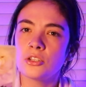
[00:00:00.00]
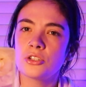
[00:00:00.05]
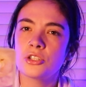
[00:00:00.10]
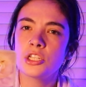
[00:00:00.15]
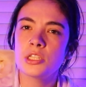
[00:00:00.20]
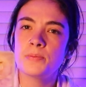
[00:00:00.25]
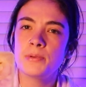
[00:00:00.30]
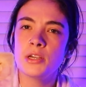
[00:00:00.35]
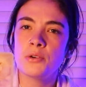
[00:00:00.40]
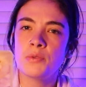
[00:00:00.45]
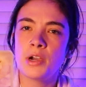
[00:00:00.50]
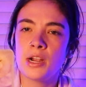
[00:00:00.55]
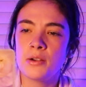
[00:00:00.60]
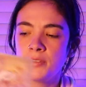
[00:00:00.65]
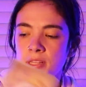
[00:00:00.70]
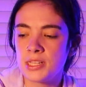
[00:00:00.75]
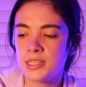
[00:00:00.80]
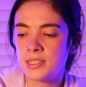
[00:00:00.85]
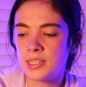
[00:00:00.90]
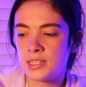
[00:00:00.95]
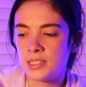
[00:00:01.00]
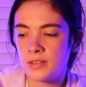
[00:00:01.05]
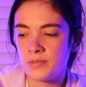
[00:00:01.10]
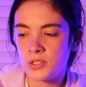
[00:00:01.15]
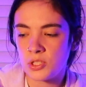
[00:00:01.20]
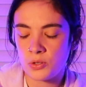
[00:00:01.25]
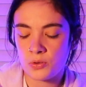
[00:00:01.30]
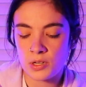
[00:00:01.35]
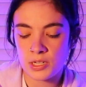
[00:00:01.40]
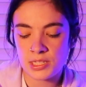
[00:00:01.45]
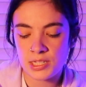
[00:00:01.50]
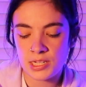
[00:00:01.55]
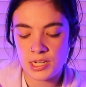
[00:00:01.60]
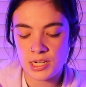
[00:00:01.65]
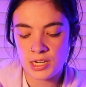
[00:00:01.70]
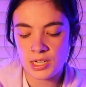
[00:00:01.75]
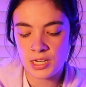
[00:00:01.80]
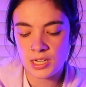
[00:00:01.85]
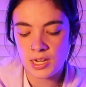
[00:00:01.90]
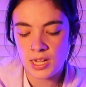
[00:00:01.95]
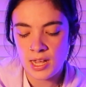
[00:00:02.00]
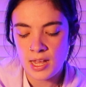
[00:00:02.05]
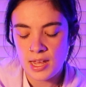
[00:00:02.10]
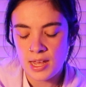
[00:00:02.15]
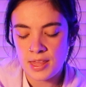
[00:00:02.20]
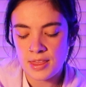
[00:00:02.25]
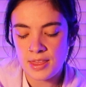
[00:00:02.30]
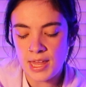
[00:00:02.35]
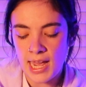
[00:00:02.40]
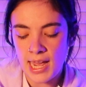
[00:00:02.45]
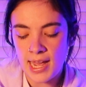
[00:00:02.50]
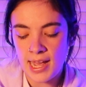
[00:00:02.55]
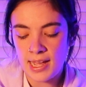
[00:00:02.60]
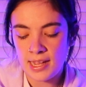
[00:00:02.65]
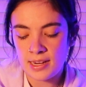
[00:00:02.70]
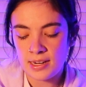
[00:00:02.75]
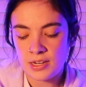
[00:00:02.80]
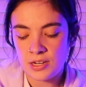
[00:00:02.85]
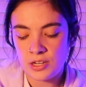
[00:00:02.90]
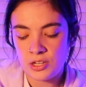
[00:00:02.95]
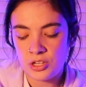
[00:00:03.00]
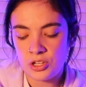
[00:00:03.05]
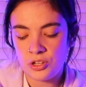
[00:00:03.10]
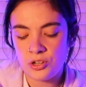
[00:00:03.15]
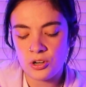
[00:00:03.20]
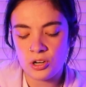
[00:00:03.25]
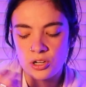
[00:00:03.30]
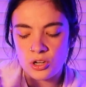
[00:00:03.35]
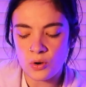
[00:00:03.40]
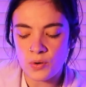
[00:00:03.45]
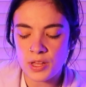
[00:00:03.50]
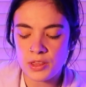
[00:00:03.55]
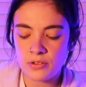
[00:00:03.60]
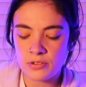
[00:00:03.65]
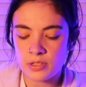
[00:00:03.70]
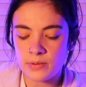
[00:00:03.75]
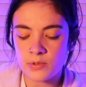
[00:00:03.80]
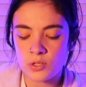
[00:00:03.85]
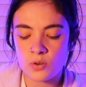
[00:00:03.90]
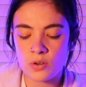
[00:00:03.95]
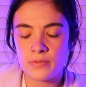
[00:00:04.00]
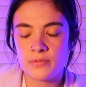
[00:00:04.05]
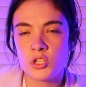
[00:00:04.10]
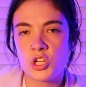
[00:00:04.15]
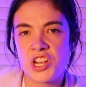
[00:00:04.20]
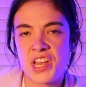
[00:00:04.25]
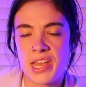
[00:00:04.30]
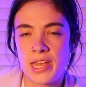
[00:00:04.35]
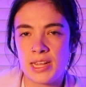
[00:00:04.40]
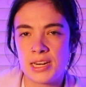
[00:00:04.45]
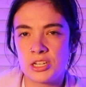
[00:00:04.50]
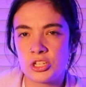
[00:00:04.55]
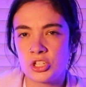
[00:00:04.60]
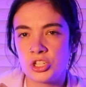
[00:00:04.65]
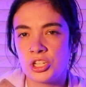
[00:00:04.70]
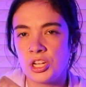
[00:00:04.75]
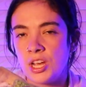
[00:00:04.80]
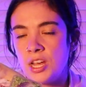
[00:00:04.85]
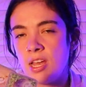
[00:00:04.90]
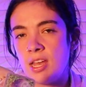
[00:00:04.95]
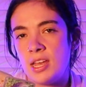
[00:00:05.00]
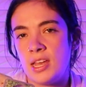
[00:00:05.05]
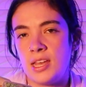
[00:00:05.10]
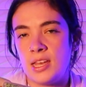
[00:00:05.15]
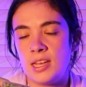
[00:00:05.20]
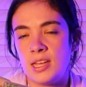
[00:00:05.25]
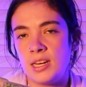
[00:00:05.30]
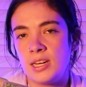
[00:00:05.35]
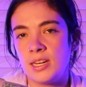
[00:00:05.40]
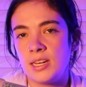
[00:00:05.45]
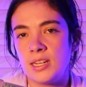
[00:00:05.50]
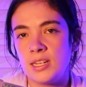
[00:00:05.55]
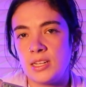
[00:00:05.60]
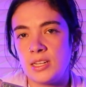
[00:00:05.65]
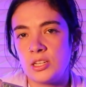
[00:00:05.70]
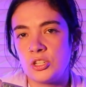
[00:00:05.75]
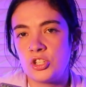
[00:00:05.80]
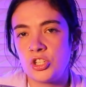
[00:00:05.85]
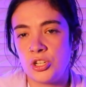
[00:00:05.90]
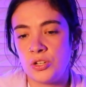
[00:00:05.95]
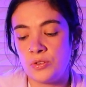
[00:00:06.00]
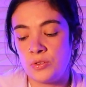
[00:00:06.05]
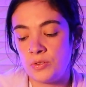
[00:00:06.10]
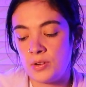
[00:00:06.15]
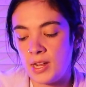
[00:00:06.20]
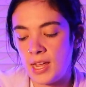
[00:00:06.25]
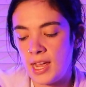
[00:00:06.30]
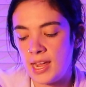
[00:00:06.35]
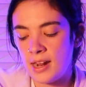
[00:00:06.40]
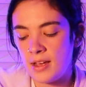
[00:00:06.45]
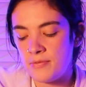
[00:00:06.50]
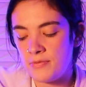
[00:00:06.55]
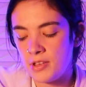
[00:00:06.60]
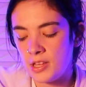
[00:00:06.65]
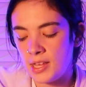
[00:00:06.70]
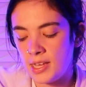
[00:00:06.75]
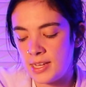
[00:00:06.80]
Just be aware with the Six of Swords here that you're going through some sort of change in June, and I feel